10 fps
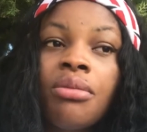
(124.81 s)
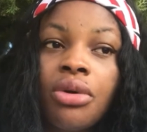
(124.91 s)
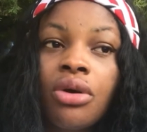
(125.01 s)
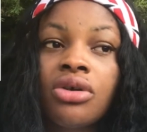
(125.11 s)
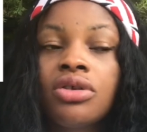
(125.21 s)

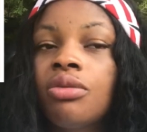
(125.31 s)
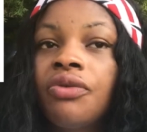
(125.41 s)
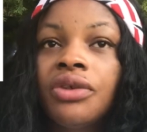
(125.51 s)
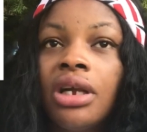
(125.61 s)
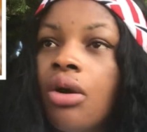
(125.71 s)
Because some
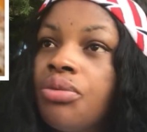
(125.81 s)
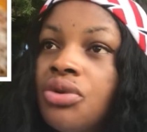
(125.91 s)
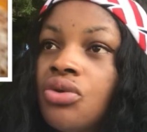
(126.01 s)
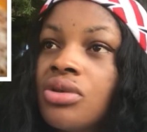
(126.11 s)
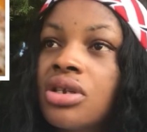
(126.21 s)
of you that will be
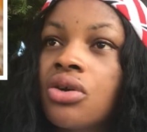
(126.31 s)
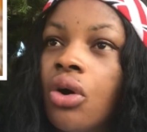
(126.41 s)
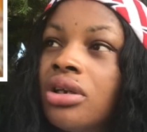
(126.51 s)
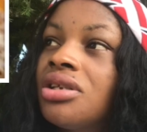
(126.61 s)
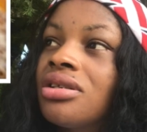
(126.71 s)
using
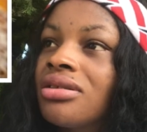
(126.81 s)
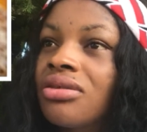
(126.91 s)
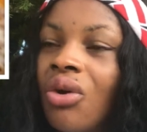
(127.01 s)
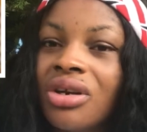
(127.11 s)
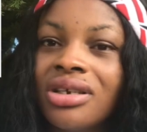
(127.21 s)
all this
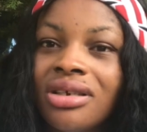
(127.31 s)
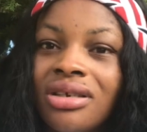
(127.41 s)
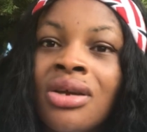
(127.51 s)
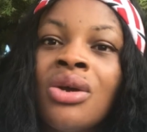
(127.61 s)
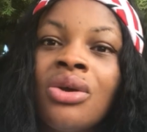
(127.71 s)

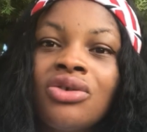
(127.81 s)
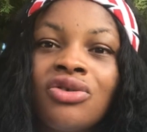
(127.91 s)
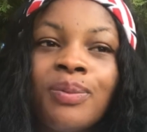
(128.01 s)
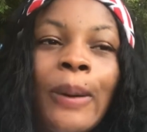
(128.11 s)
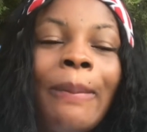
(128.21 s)
honey
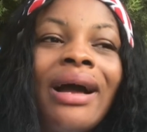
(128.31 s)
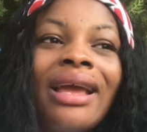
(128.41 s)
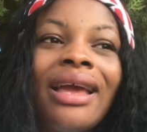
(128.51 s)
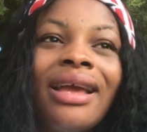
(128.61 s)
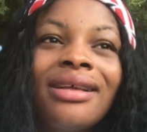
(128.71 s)

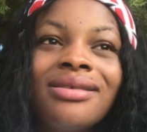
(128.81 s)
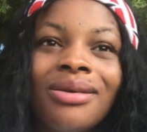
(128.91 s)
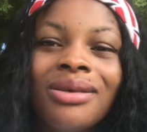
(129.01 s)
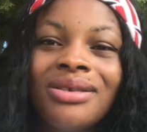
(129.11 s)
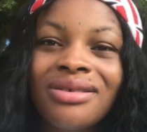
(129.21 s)
supermarket,
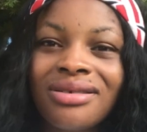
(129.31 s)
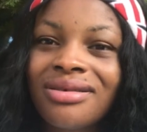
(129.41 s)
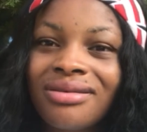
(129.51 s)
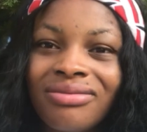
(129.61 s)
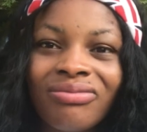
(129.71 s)
or
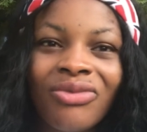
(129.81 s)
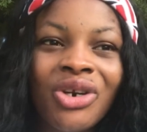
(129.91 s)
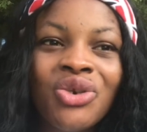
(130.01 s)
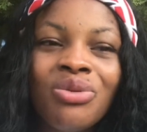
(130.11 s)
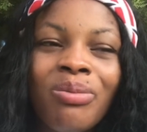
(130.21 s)
this
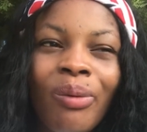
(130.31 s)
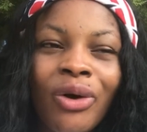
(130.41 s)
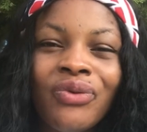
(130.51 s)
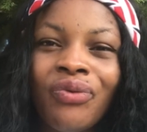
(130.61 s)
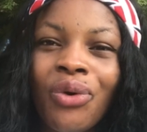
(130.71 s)
honey you
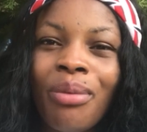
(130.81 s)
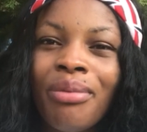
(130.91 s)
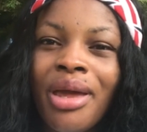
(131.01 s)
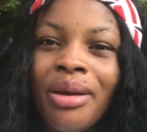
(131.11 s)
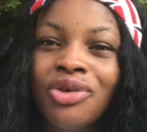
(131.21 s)
bought
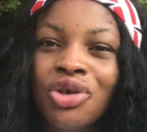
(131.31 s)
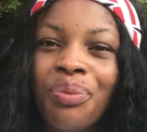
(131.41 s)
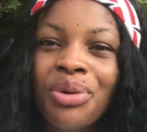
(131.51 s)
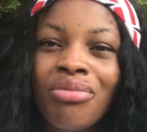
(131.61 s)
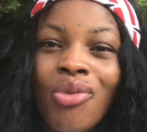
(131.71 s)
from
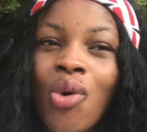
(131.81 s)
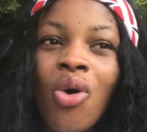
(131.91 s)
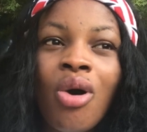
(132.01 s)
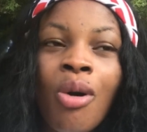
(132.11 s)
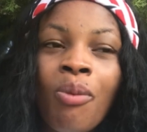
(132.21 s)
shopping mall,